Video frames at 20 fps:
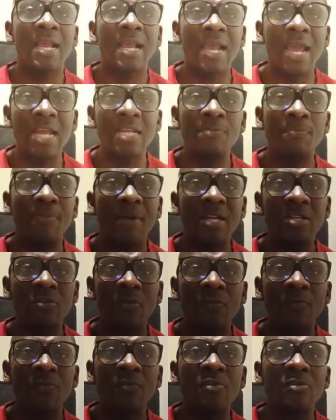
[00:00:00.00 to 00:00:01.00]
cut part
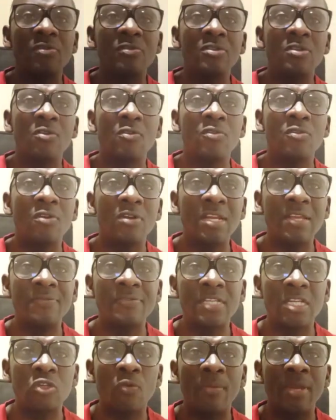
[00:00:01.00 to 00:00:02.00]
of your leave
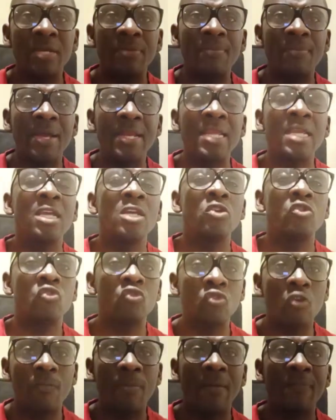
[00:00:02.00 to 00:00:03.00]
settlement money
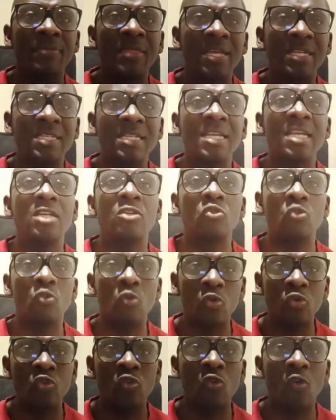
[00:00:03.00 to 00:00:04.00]
to top up that ticket to
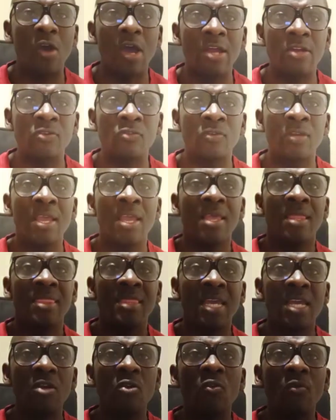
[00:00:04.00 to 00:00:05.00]
go to your country.
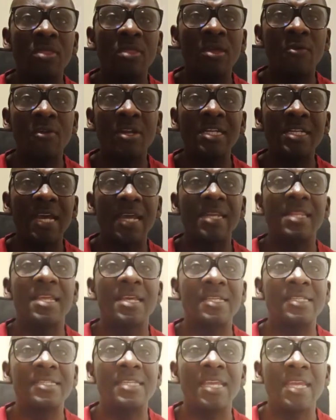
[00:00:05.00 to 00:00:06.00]
Then on the return,
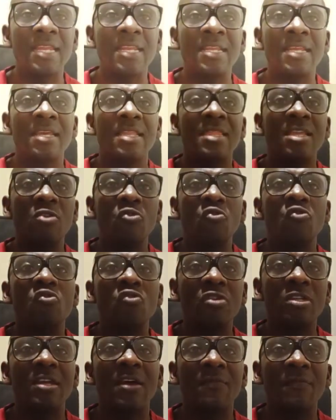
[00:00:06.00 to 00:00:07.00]
they're saying they do
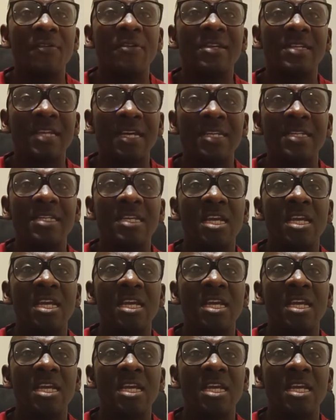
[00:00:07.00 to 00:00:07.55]
not have a return